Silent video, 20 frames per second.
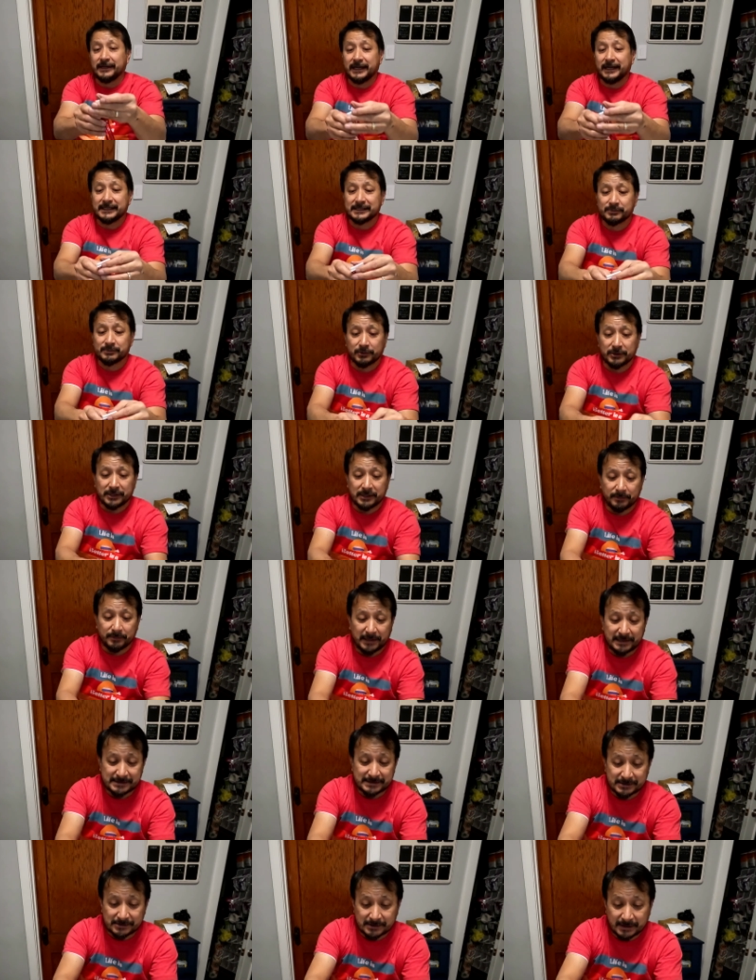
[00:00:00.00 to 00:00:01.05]
That is pretty
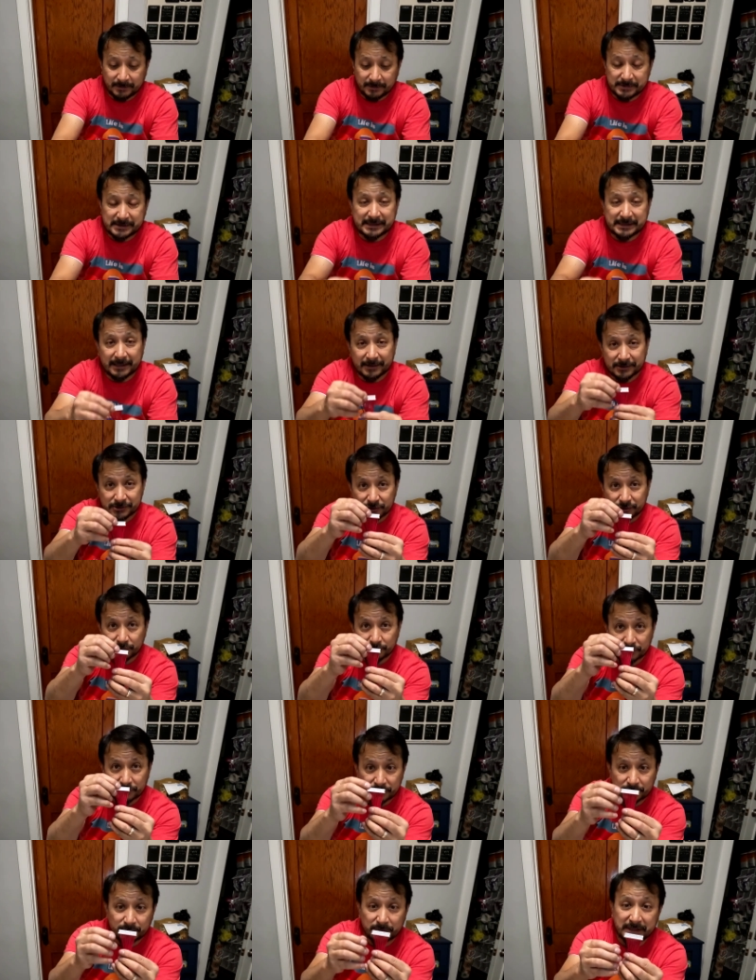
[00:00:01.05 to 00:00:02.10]
amazing. So let me see how
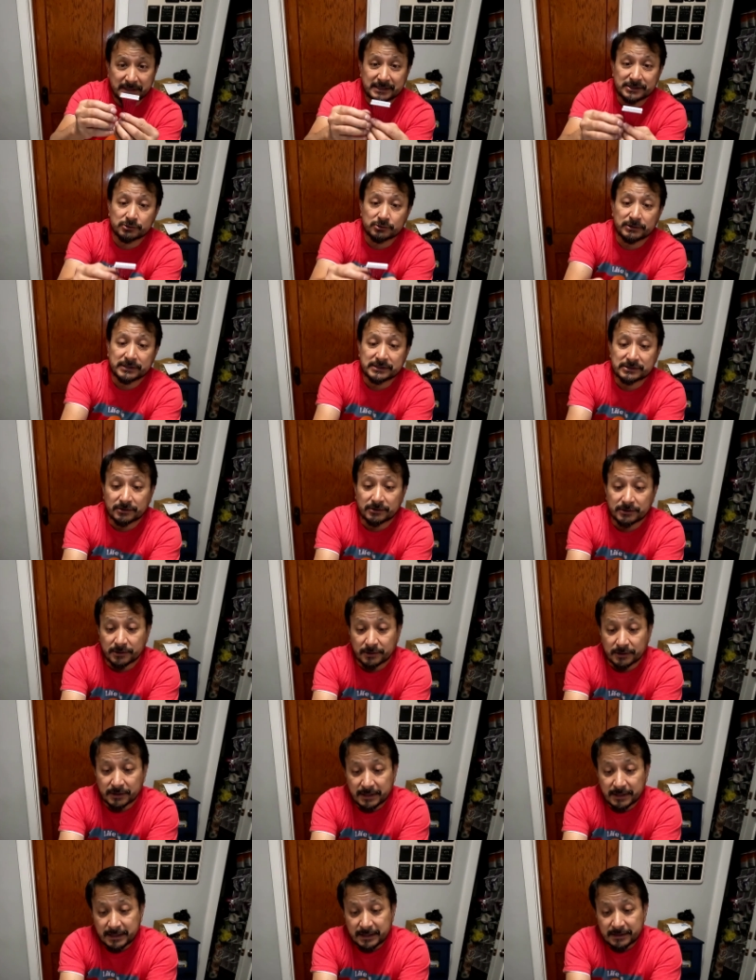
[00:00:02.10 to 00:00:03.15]
many strings are
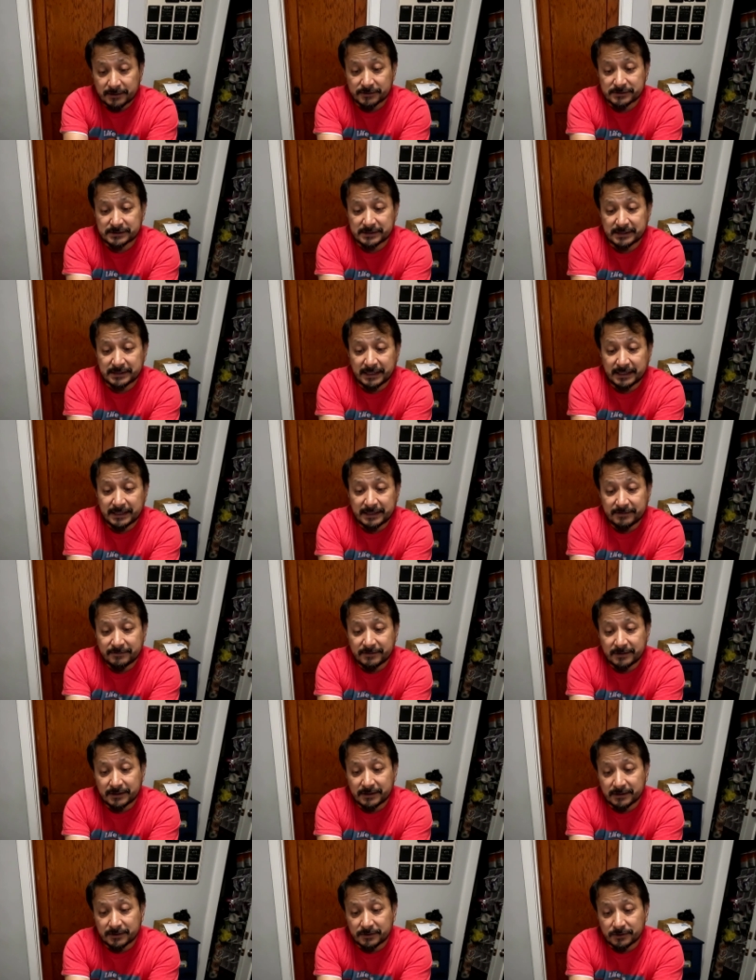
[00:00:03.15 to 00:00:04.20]
here. There's a negative,
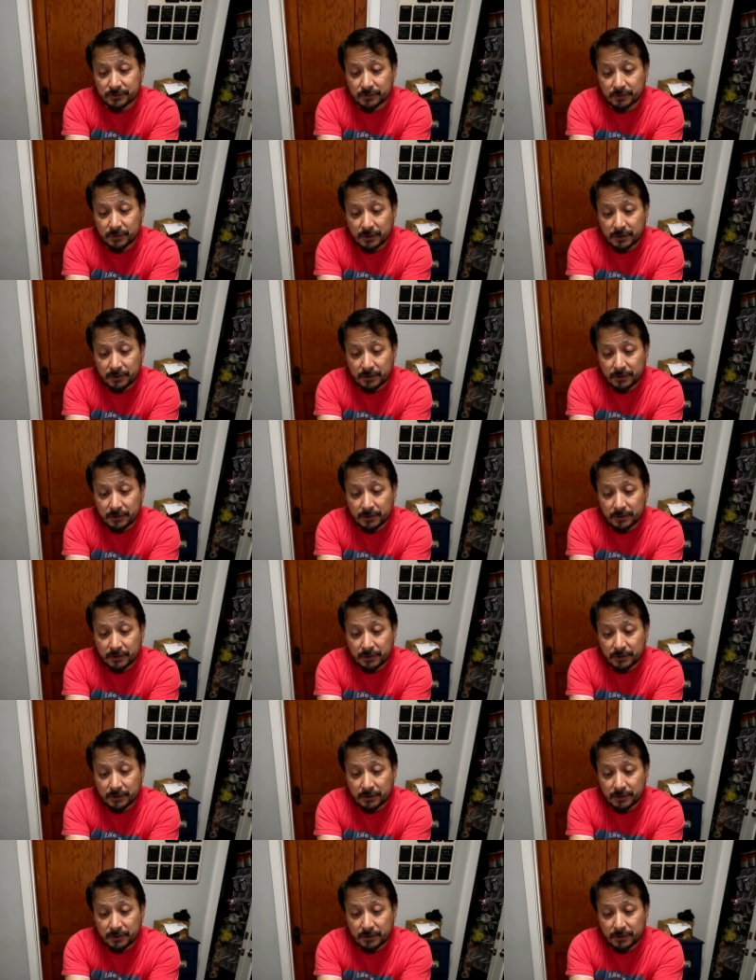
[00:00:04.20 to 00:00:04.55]
then there's